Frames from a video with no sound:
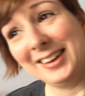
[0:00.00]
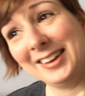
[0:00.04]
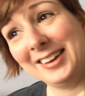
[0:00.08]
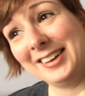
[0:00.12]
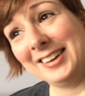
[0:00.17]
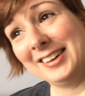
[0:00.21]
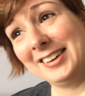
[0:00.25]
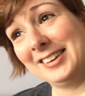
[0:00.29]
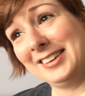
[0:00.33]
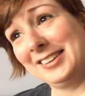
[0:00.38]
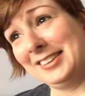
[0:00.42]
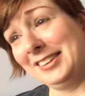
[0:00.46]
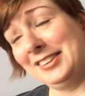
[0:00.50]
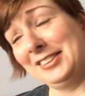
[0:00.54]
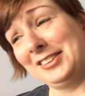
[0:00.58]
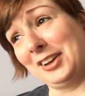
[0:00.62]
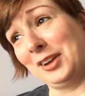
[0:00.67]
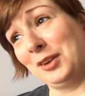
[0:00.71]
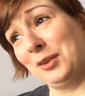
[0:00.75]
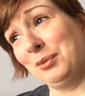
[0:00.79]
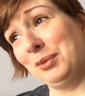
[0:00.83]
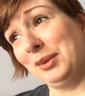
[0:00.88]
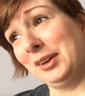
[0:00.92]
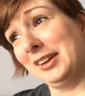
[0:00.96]
At least I
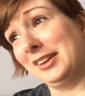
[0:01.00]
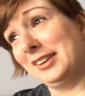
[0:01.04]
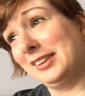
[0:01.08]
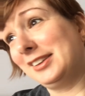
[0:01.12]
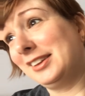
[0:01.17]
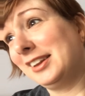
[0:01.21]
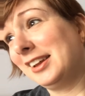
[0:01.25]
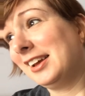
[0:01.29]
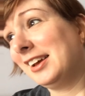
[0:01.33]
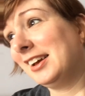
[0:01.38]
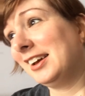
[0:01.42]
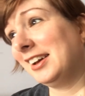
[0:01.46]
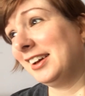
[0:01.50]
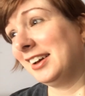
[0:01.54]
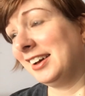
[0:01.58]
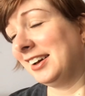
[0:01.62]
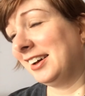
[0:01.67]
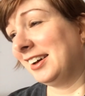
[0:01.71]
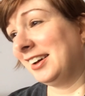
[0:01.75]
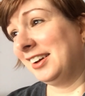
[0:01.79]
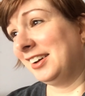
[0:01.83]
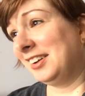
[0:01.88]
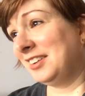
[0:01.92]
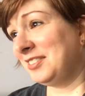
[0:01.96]
hope he is.
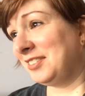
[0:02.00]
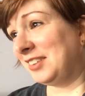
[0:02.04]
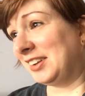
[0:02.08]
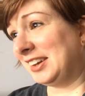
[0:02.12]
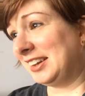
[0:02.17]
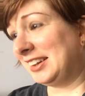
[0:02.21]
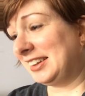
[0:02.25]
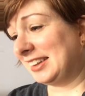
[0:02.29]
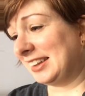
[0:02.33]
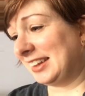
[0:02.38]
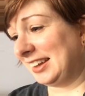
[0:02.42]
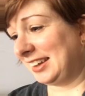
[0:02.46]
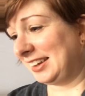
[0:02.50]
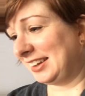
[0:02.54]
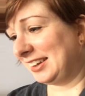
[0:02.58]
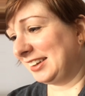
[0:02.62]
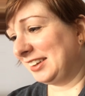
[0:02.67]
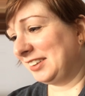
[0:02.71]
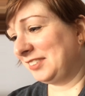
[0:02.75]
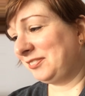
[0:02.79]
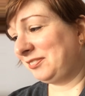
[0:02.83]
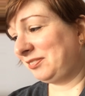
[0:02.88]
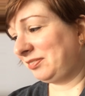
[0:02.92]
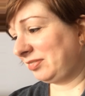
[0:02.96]
But it's like
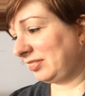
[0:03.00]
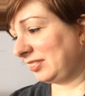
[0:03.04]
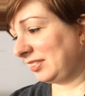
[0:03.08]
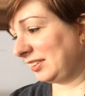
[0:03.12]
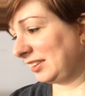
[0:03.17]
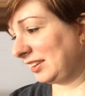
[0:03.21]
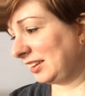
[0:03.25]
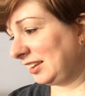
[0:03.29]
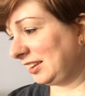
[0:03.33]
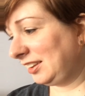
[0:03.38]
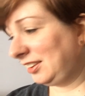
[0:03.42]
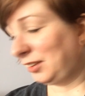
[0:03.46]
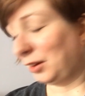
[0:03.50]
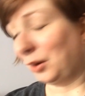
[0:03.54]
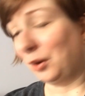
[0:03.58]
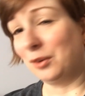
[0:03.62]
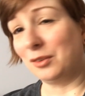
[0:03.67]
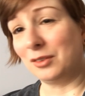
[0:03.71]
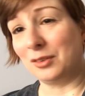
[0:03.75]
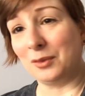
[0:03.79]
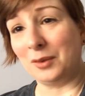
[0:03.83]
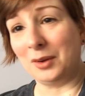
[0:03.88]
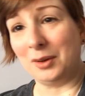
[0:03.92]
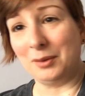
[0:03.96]
so
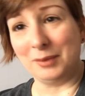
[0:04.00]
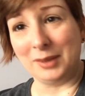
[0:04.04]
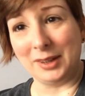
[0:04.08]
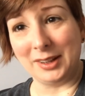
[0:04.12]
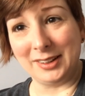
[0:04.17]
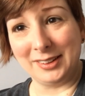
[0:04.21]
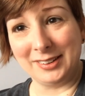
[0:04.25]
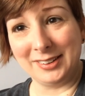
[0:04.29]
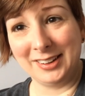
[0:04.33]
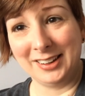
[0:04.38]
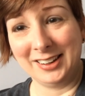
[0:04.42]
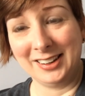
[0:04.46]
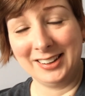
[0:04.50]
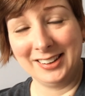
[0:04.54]
overwhelming